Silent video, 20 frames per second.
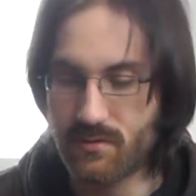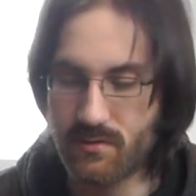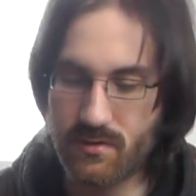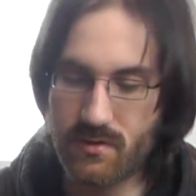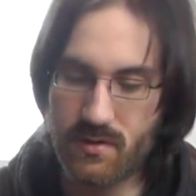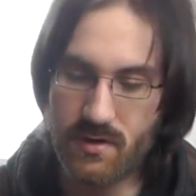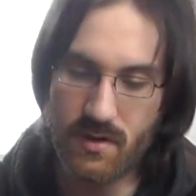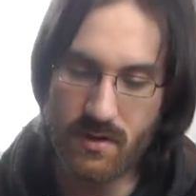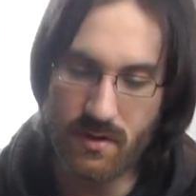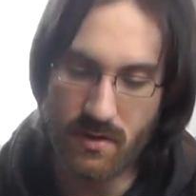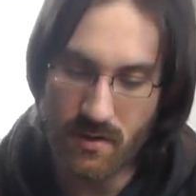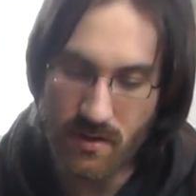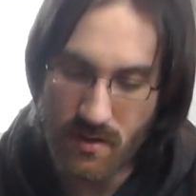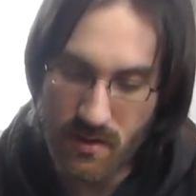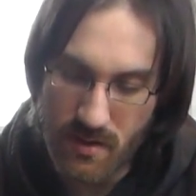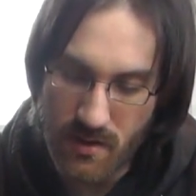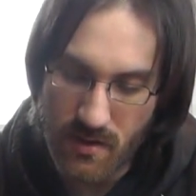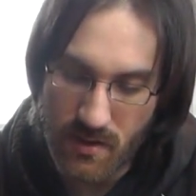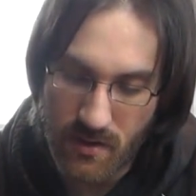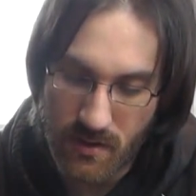
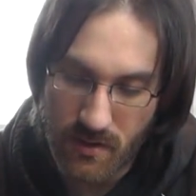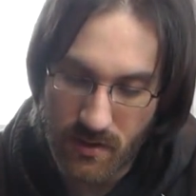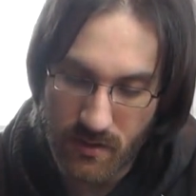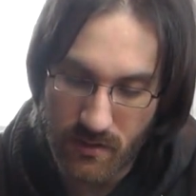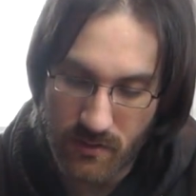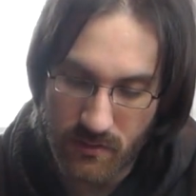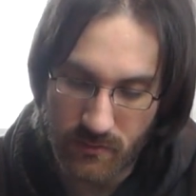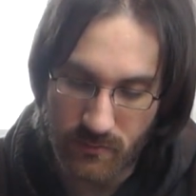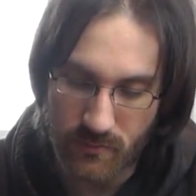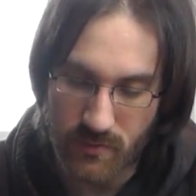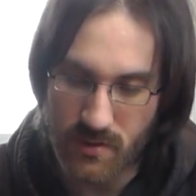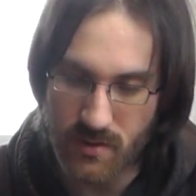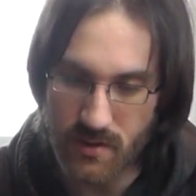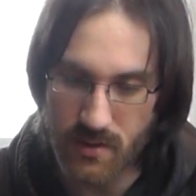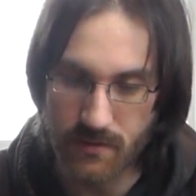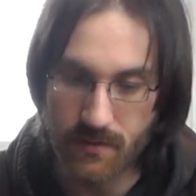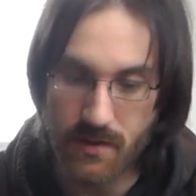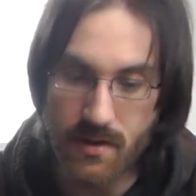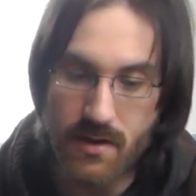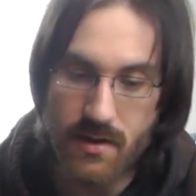Okay, and we're
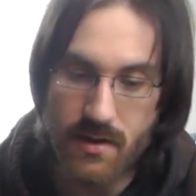done.